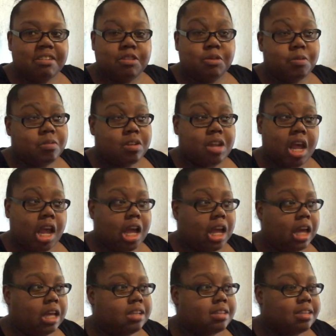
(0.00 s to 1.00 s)

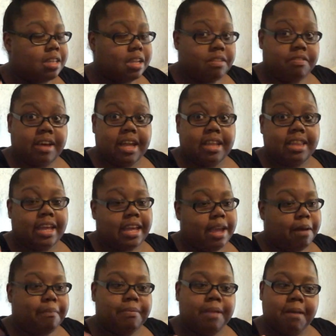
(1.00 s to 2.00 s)
Tuesday, solidified, like,
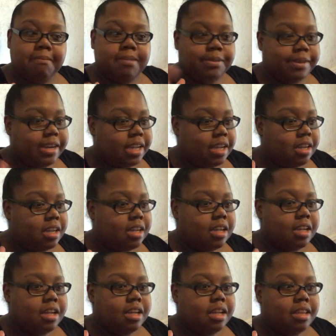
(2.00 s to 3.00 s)
yep, I'm doing it.
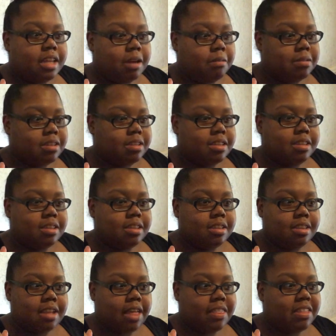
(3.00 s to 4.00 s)
That was,
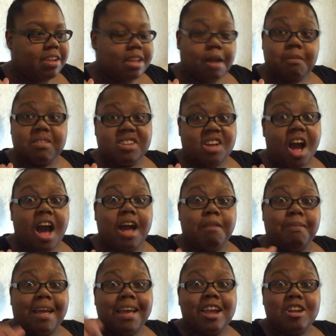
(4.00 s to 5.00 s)
I think that was
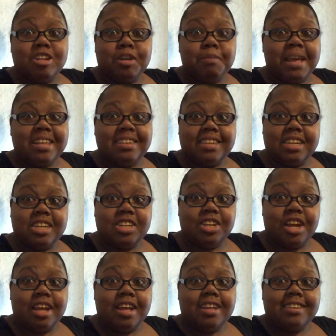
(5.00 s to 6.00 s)
God, like, here's your message,
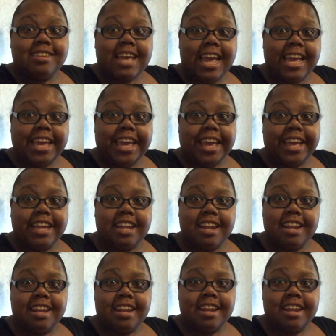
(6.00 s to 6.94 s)
tank it,